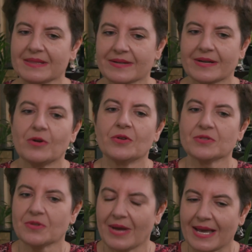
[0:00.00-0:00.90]
but there are
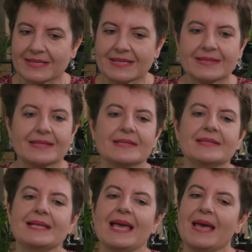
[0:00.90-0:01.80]
also ETSI
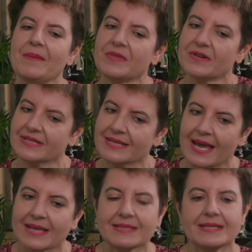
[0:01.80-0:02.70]
ZSM, there is
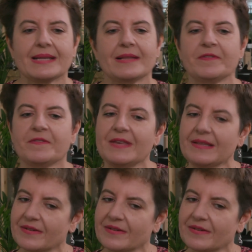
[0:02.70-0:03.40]
ETSI NFV,